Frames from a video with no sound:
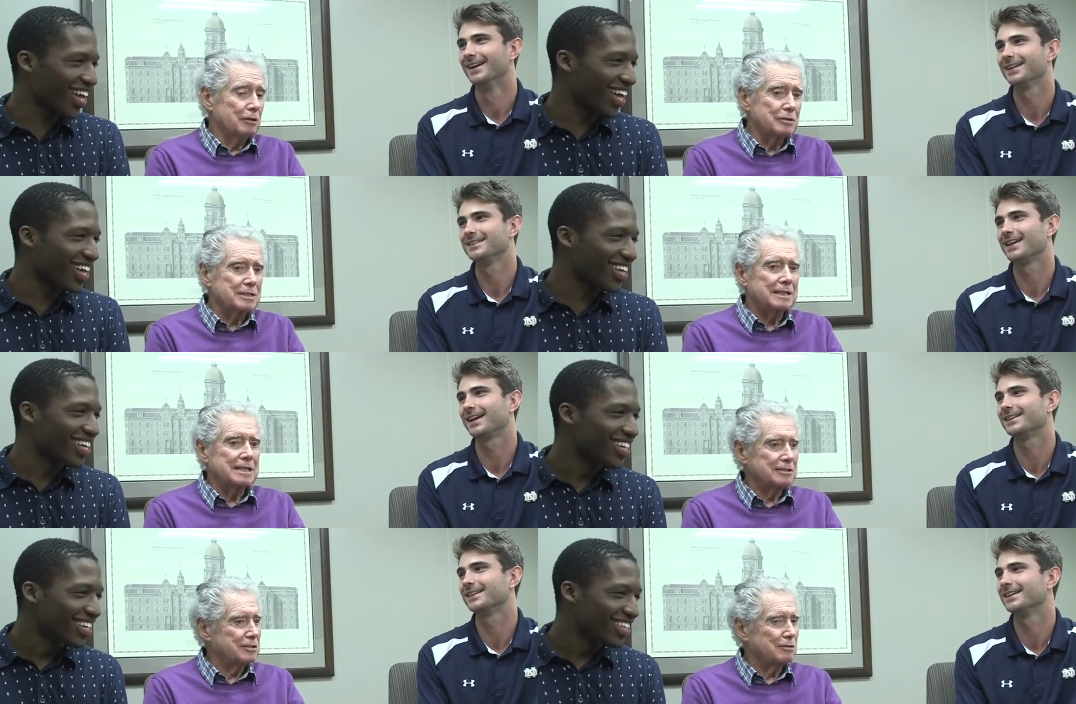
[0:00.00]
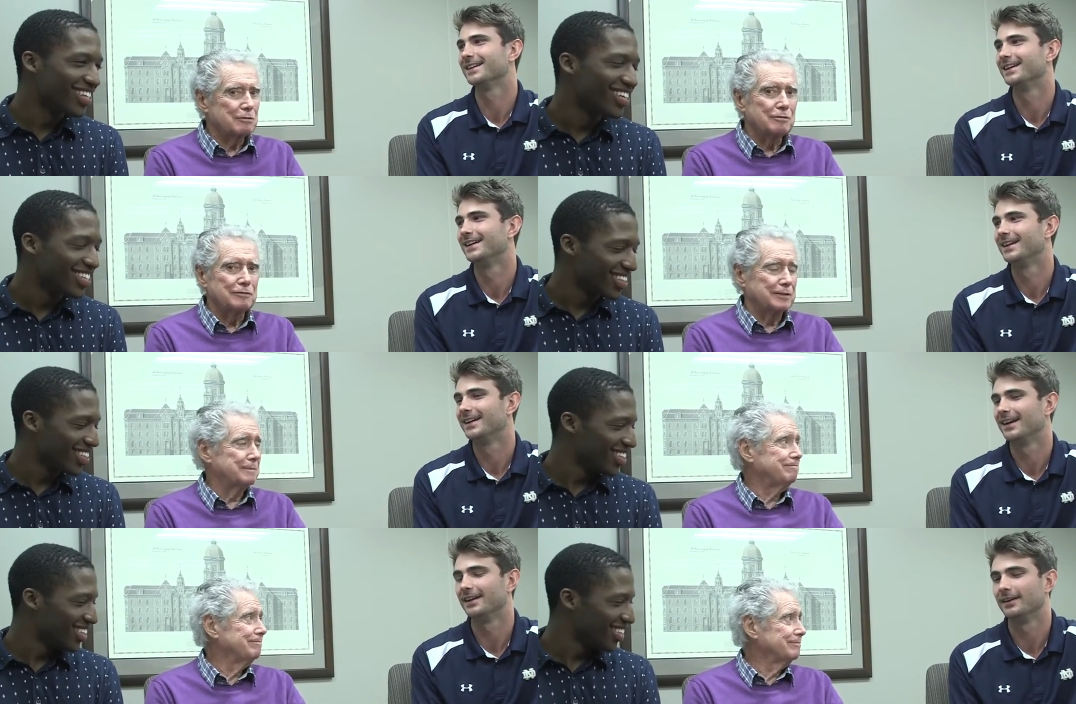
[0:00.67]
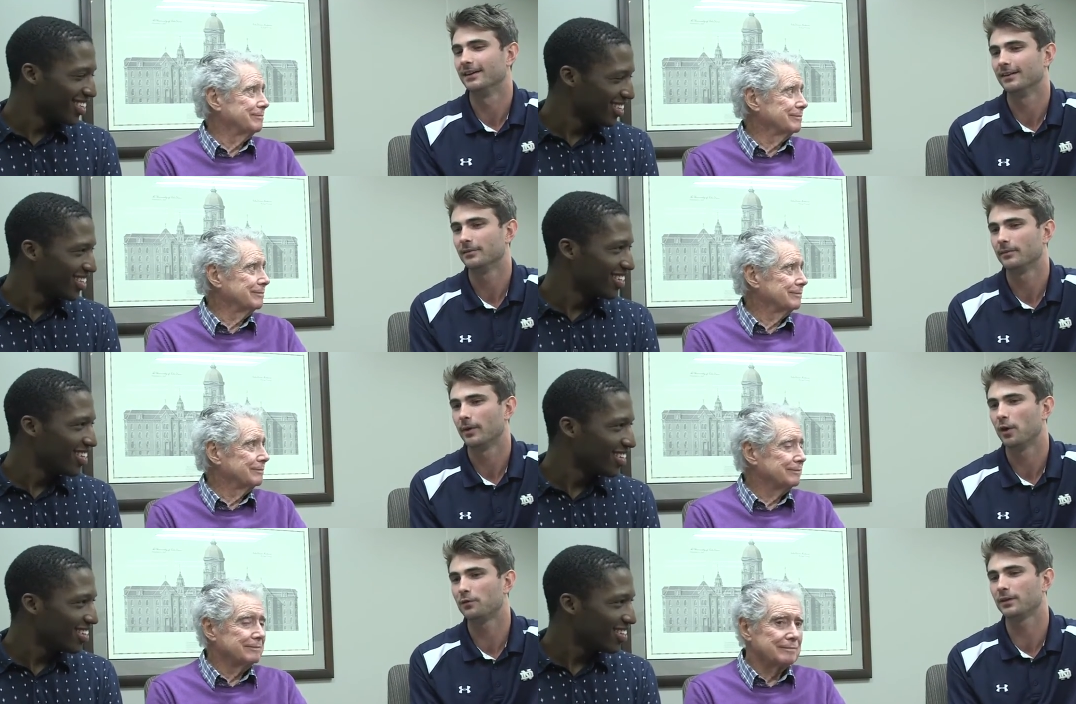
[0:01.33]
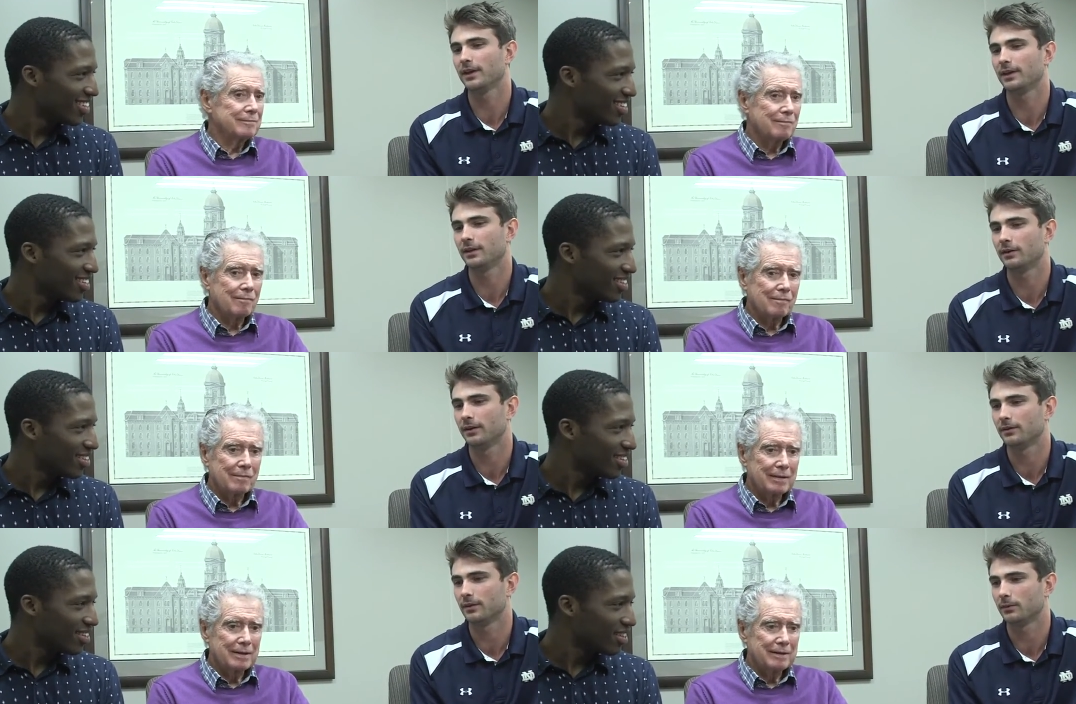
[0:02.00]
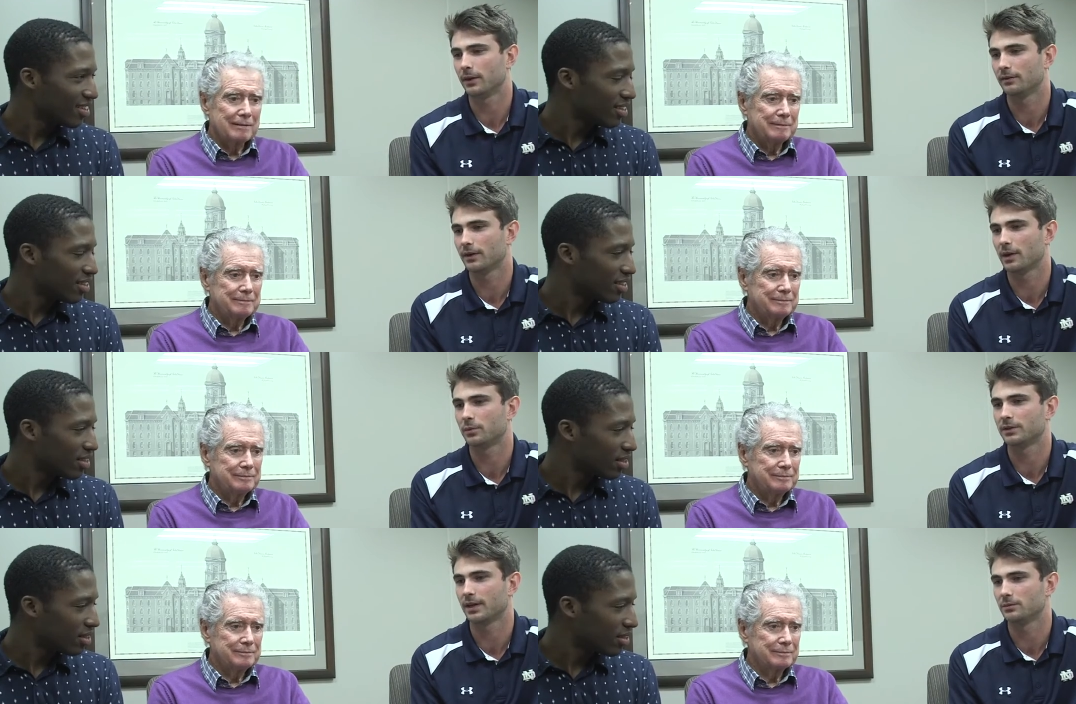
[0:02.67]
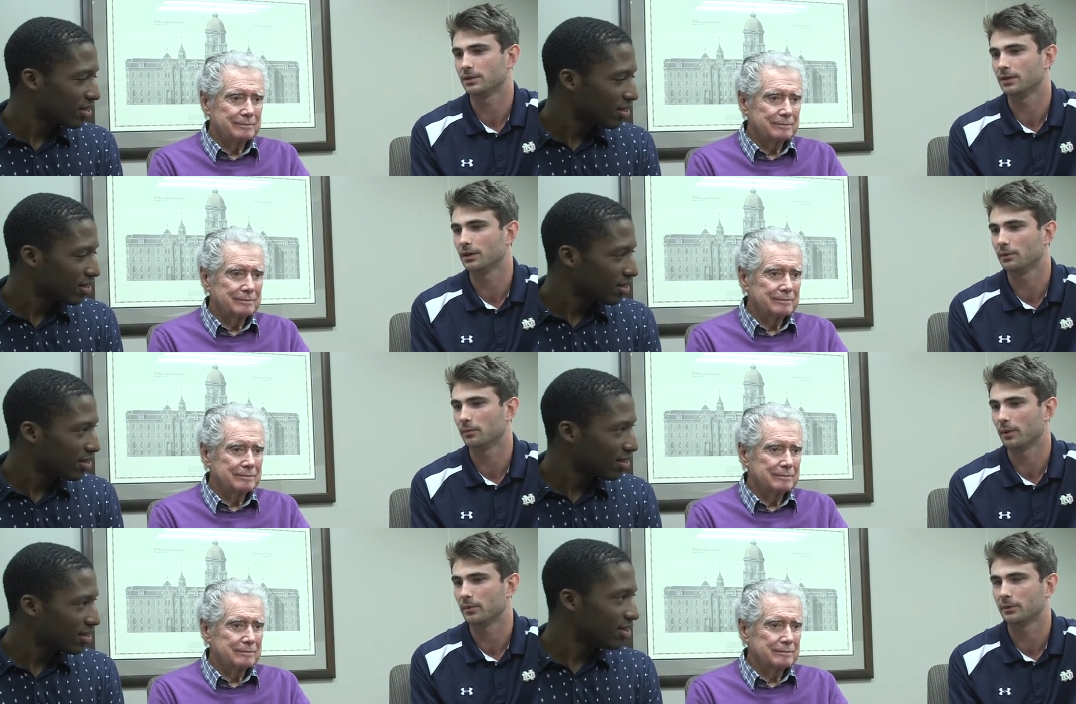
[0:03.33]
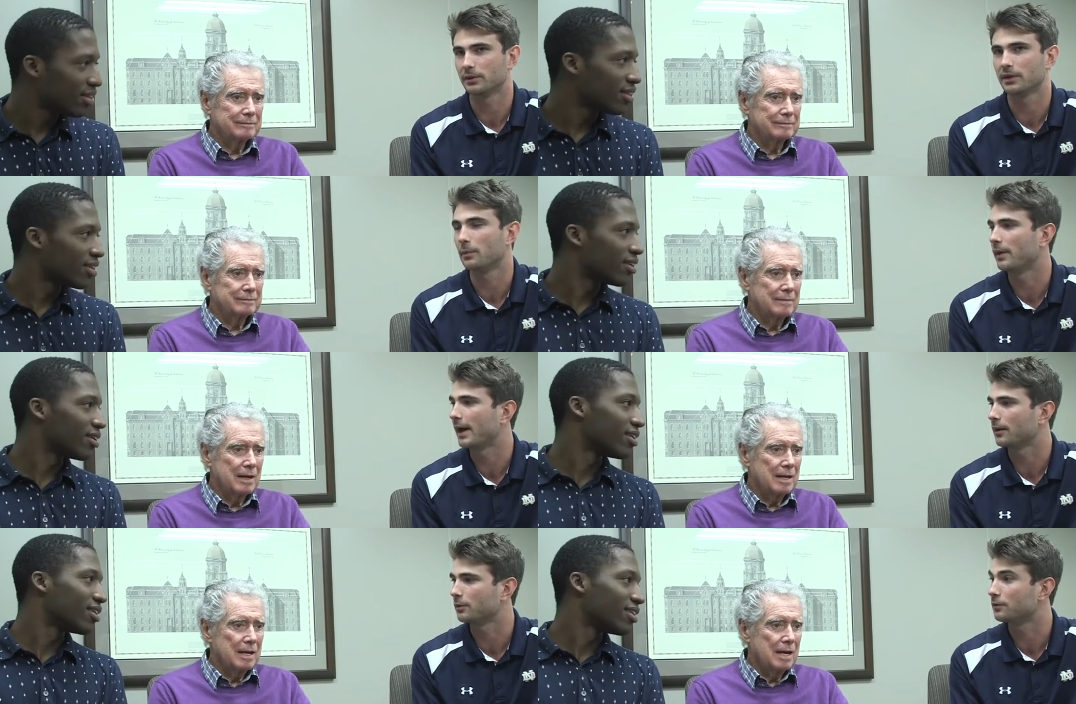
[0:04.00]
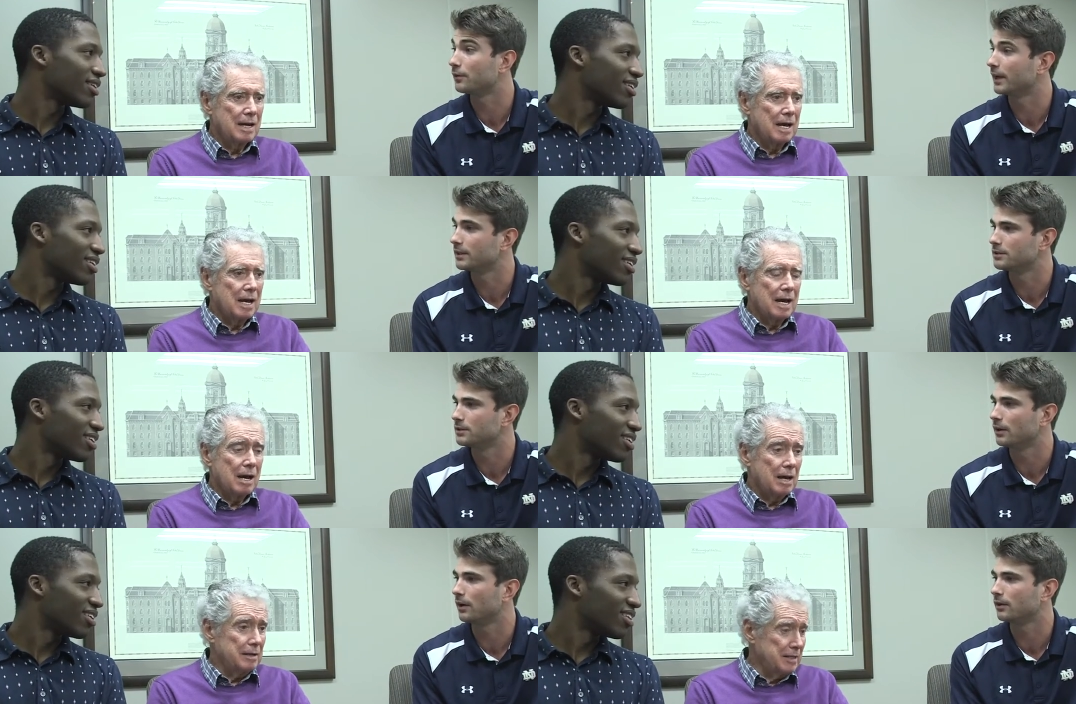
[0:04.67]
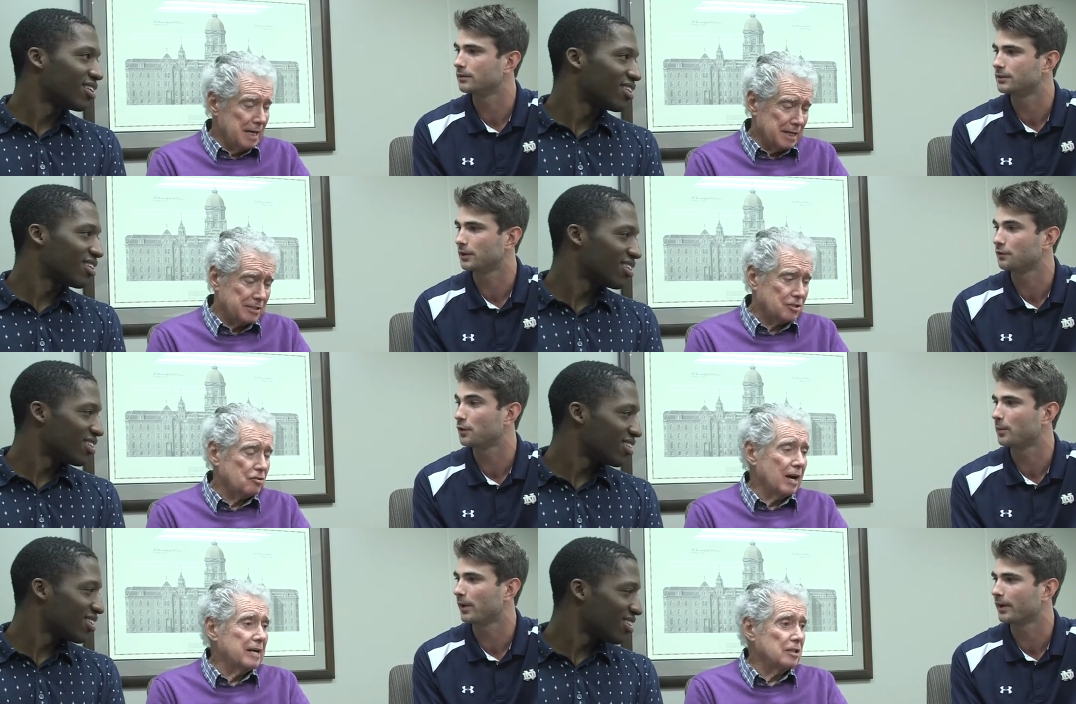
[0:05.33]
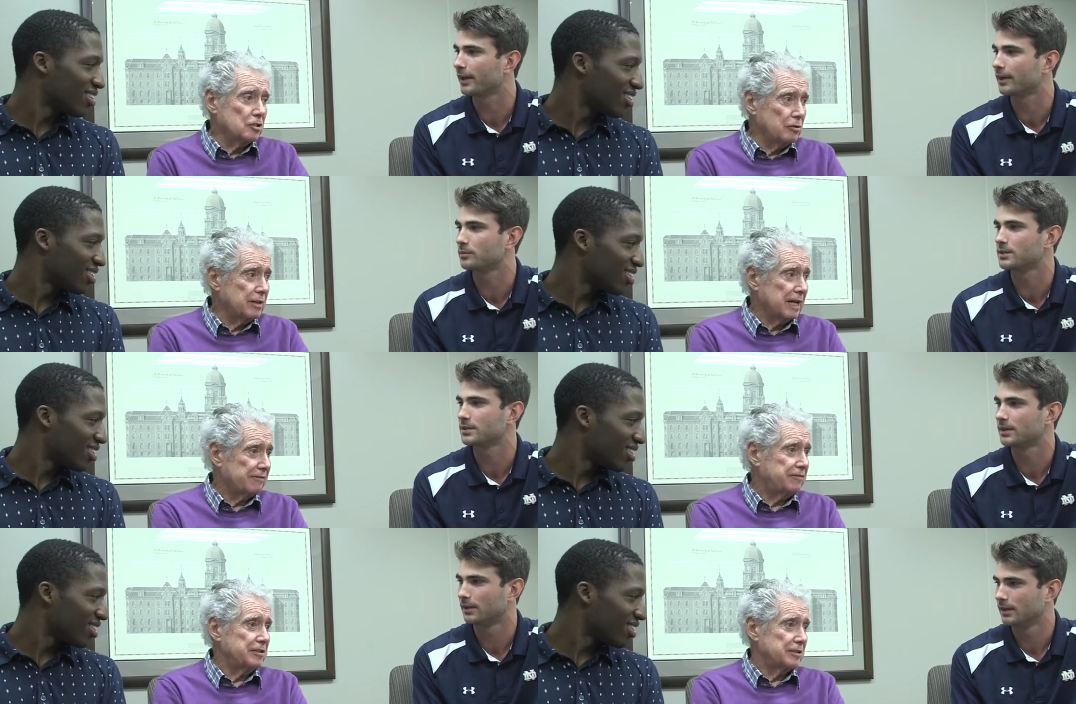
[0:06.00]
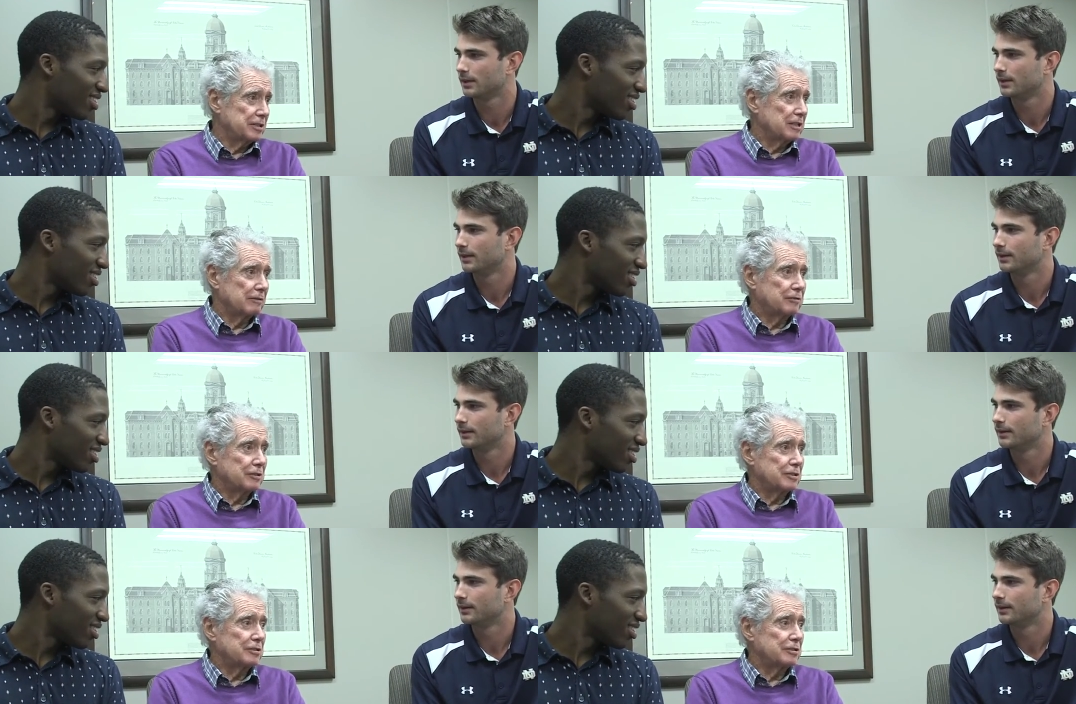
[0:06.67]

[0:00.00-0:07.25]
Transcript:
Speaker 1: Those exactly. days are over. I
Speaker 2: know. Hopefully, you know, every, well, every couple times a year we might be able to come back with friends. You know. Yes, try to games. do that
Speaker 1: for yourself because